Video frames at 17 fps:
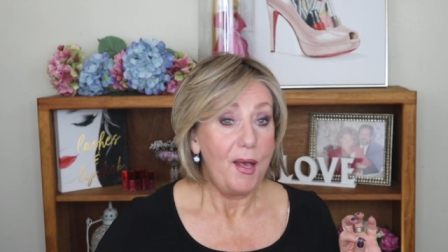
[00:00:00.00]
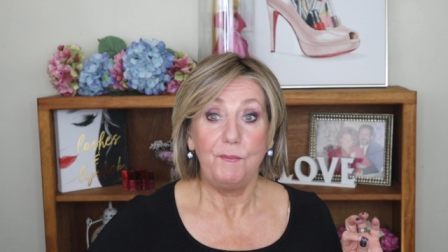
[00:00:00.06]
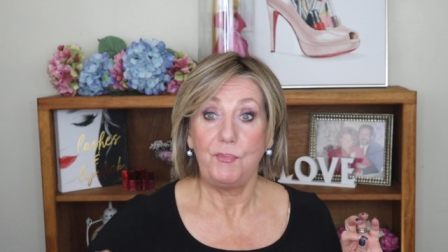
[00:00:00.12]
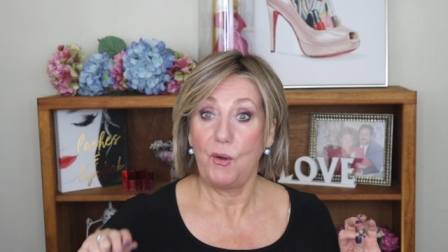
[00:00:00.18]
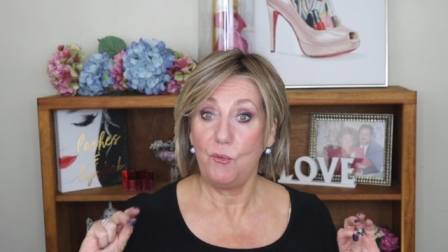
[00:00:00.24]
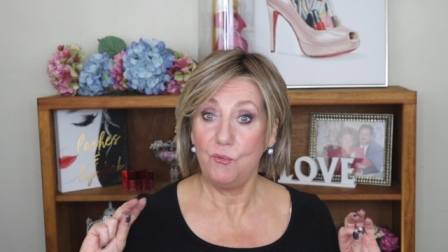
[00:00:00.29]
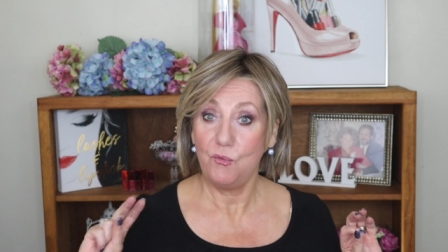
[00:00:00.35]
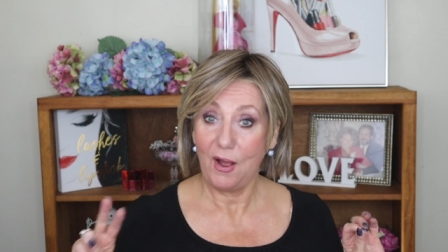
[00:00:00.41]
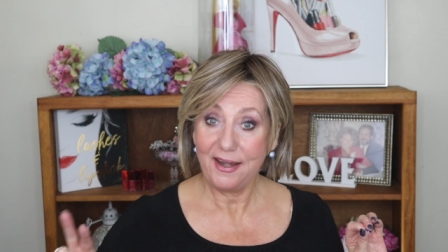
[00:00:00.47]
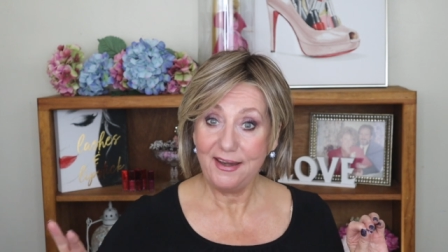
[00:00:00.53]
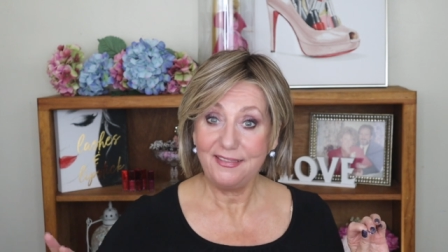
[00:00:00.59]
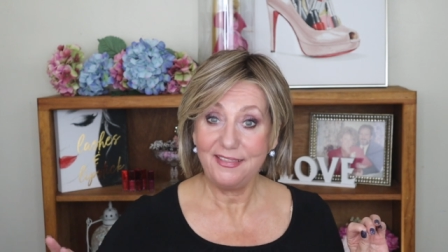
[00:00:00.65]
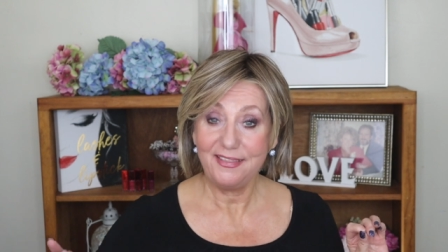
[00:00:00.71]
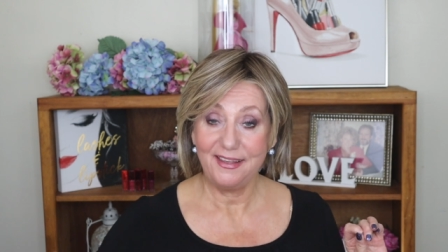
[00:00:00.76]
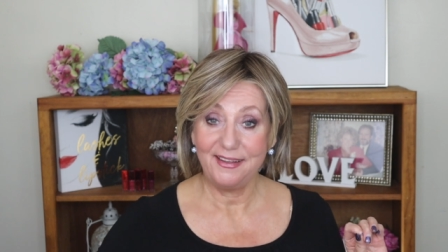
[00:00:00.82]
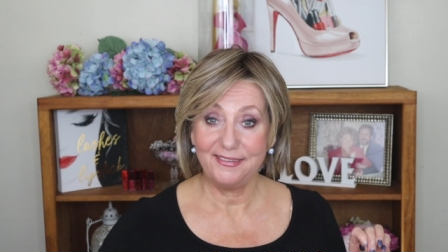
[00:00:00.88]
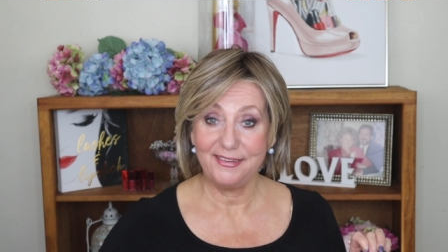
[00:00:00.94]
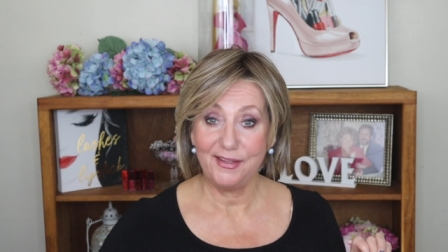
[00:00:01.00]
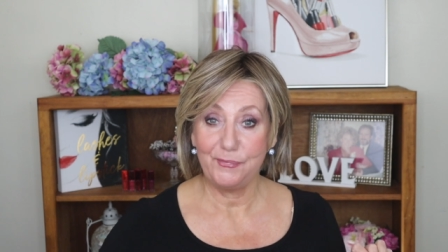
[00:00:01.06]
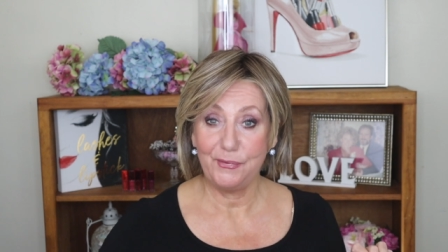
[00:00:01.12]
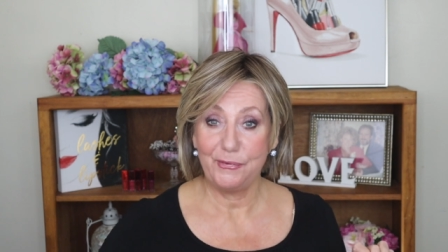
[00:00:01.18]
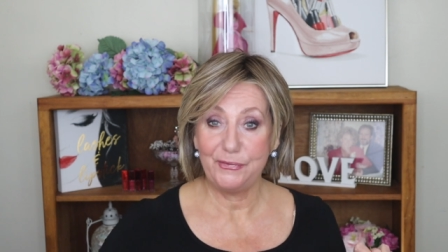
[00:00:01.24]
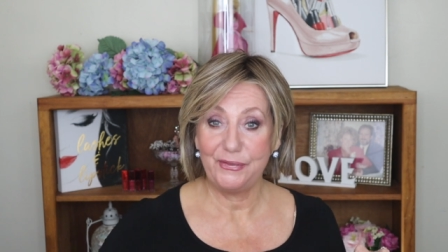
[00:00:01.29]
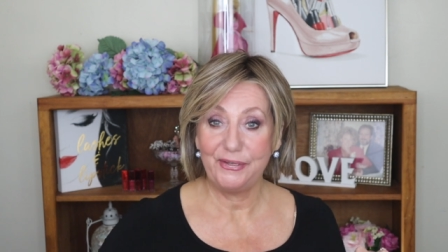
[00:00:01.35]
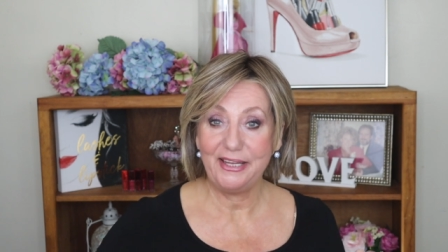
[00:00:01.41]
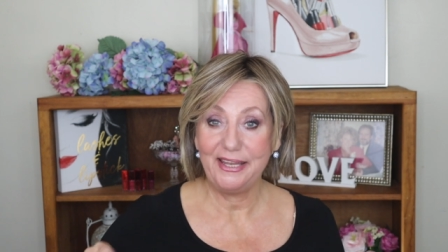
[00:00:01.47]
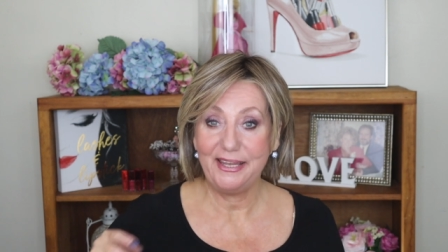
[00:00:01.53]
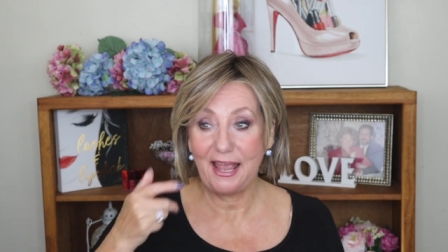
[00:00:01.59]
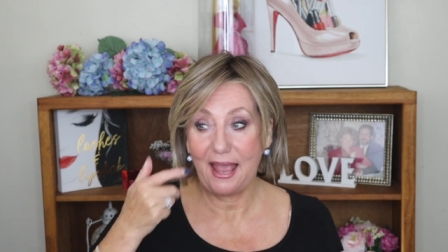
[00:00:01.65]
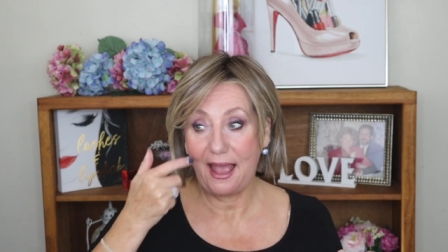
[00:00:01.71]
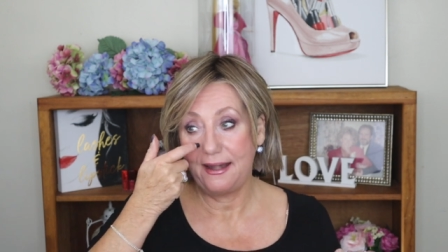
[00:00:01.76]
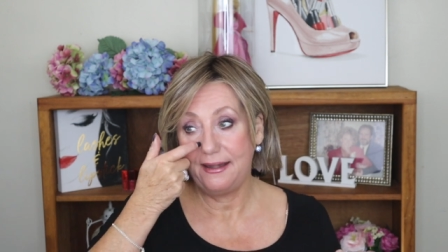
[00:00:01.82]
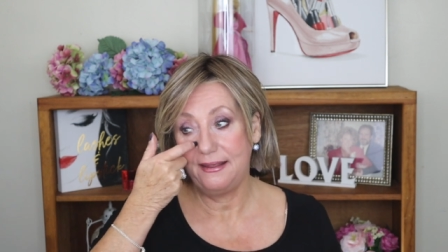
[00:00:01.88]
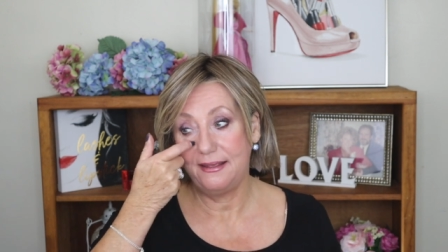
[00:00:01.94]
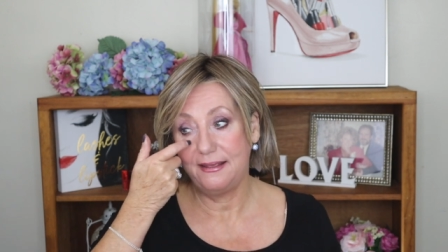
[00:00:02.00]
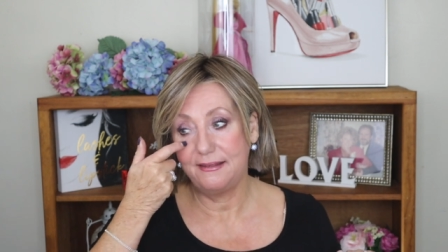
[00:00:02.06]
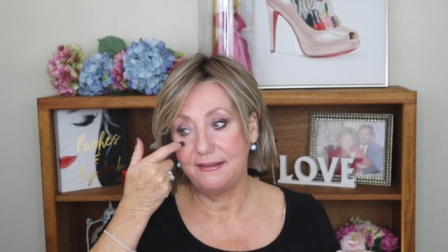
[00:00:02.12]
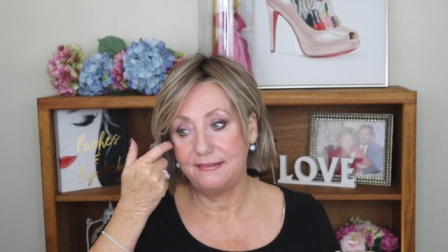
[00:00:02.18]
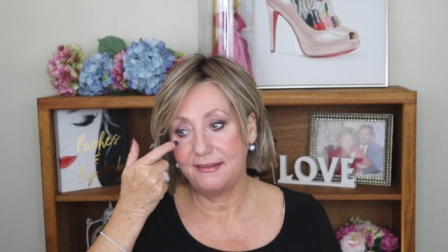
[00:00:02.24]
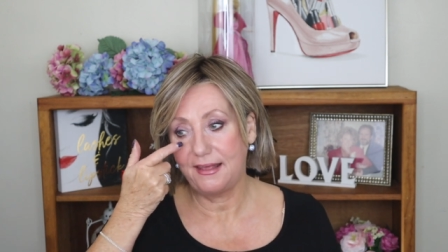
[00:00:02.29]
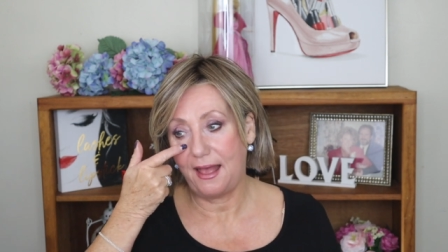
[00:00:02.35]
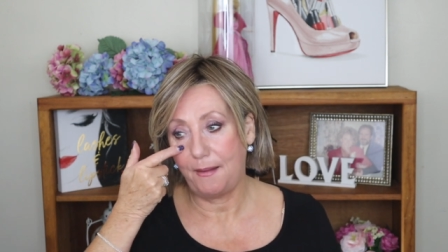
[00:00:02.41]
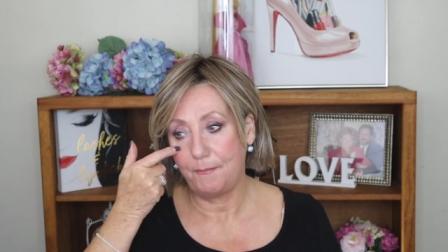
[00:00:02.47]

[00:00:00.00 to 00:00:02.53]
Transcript: But one of the things that we were looking at is